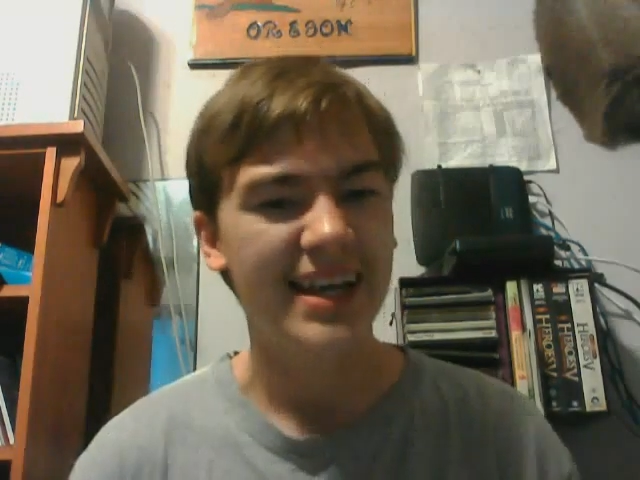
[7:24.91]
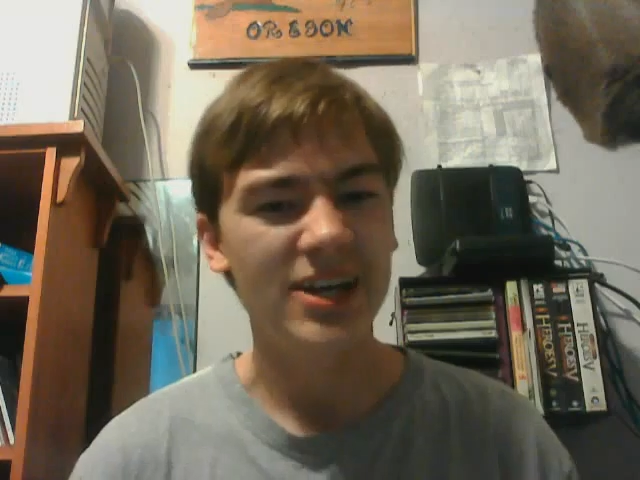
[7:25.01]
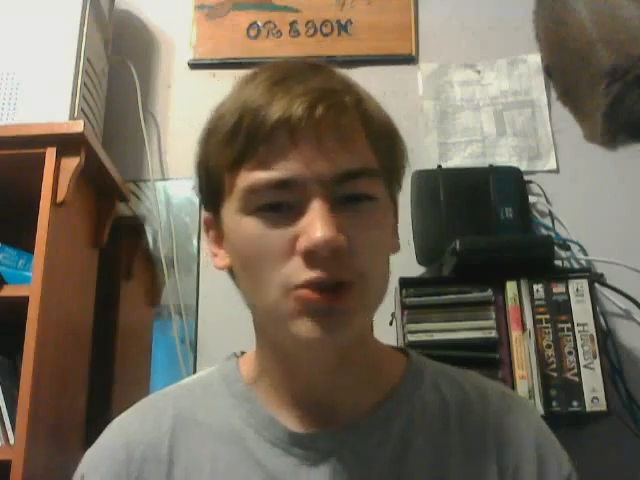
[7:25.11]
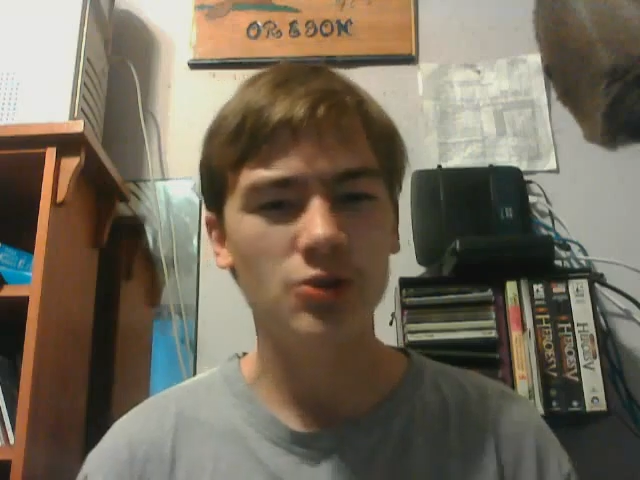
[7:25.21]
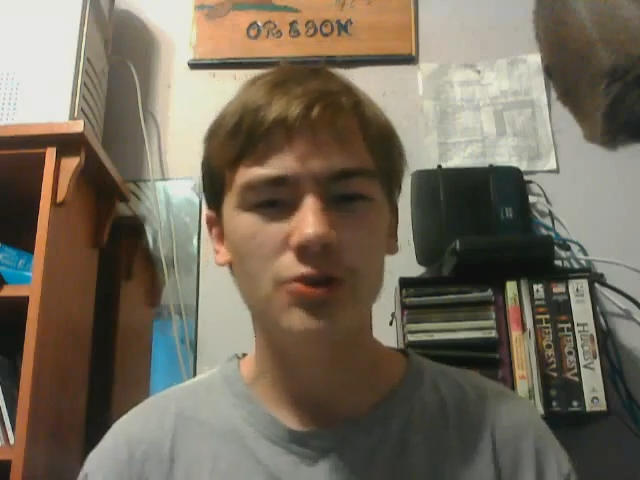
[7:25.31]

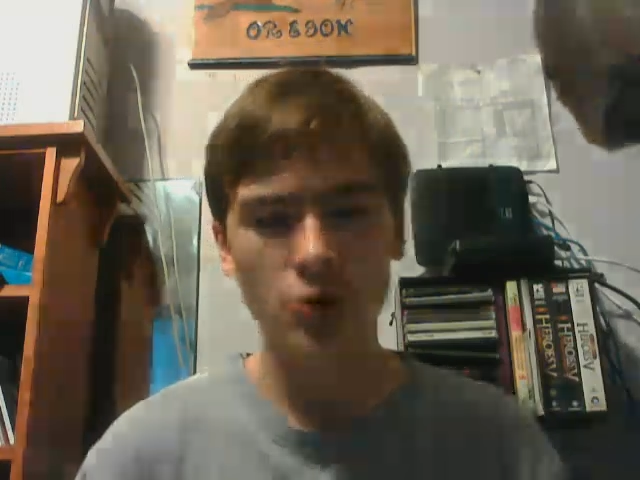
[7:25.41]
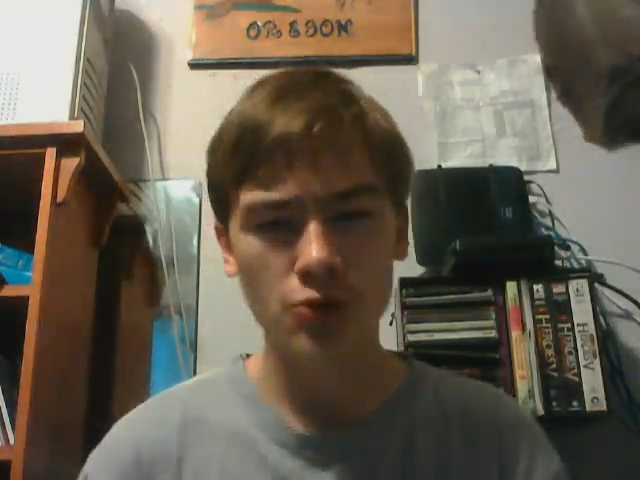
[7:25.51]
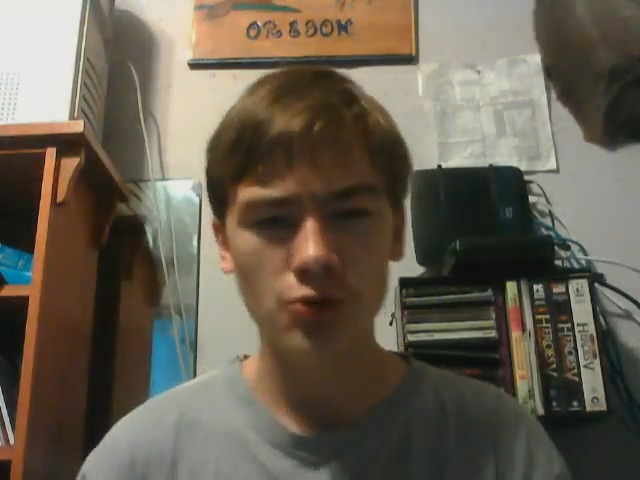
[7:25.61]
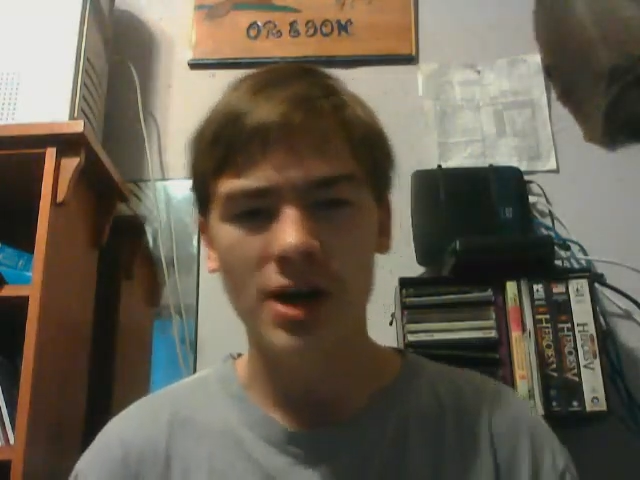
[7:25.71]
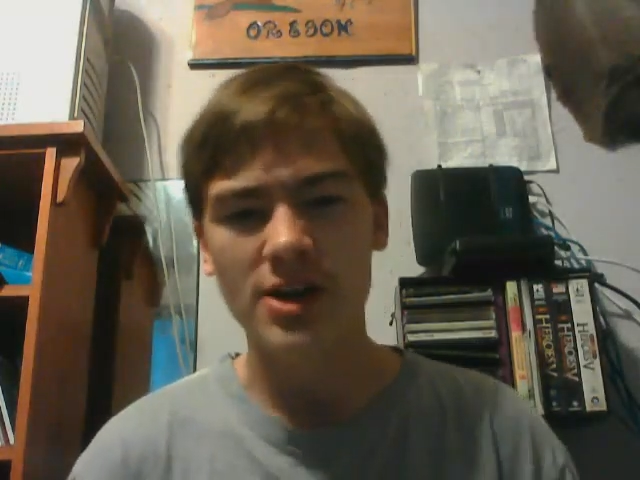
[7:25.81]

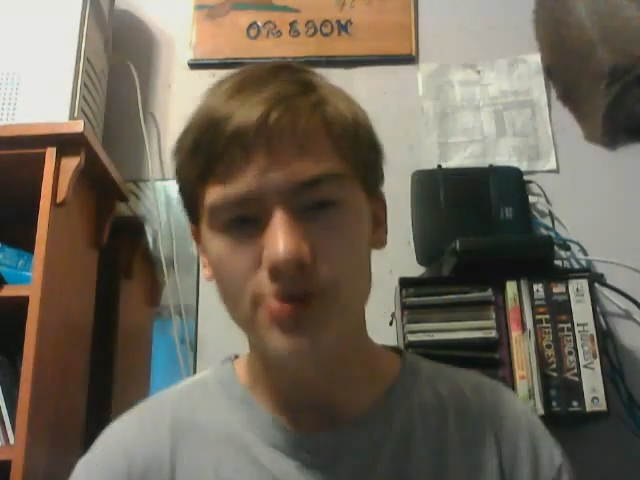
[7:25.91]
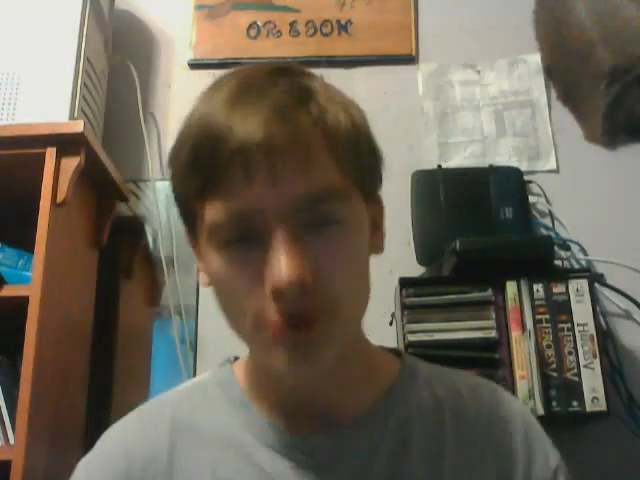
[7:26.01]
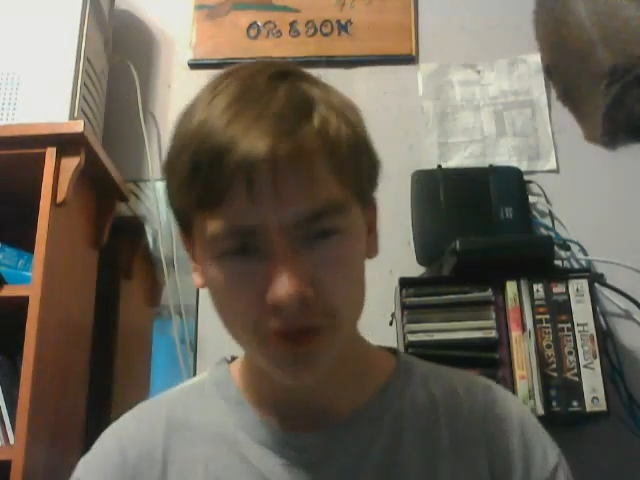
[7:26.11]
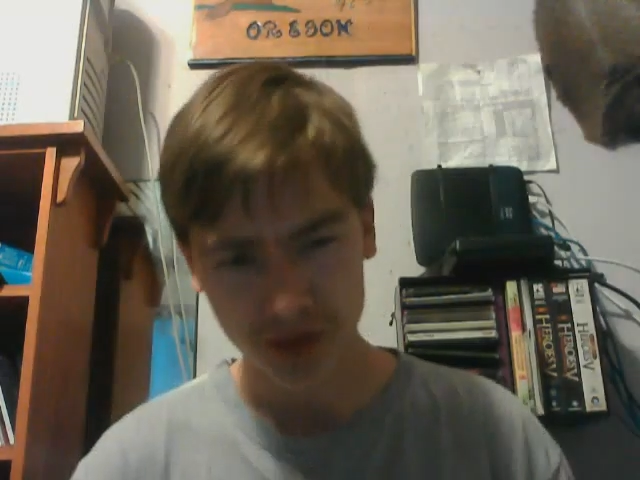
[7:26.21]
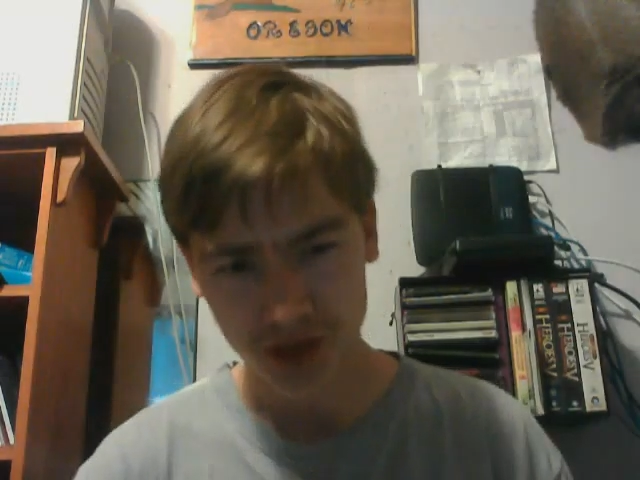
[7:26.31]
who
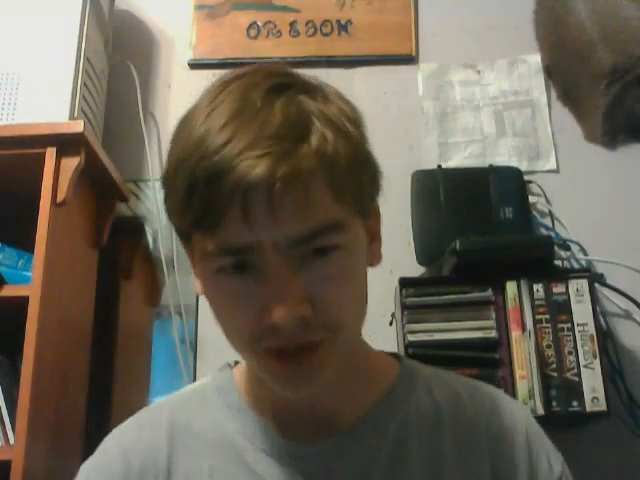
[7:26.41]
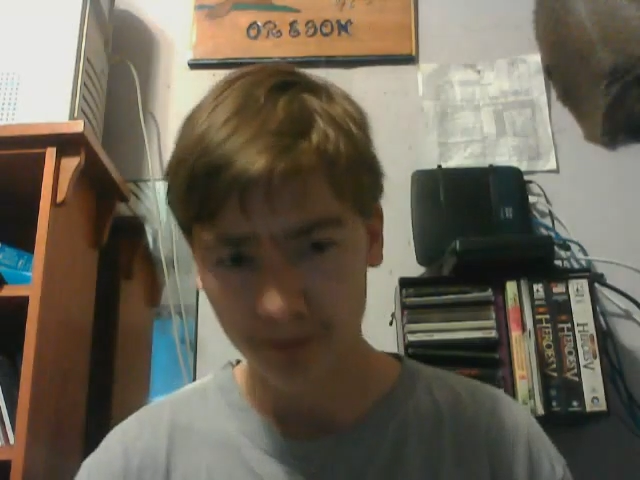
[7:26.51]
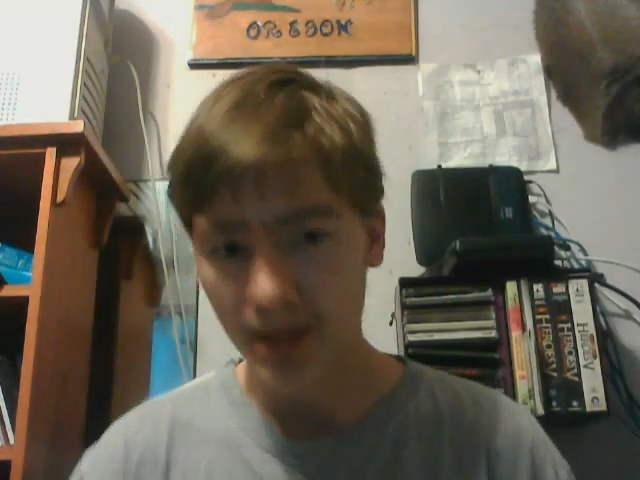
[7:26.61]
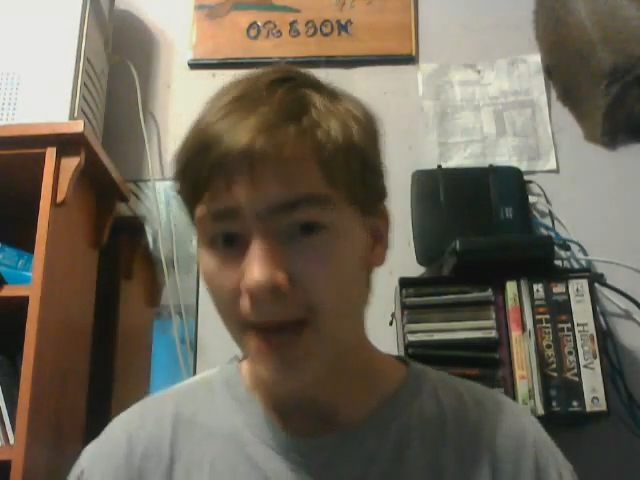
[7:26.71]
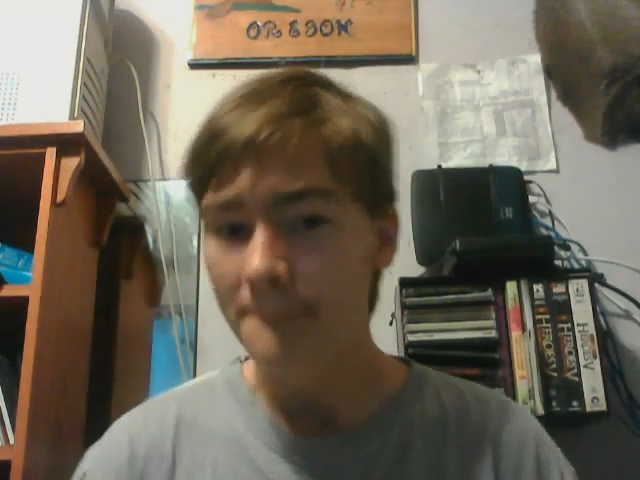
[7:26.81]
you assume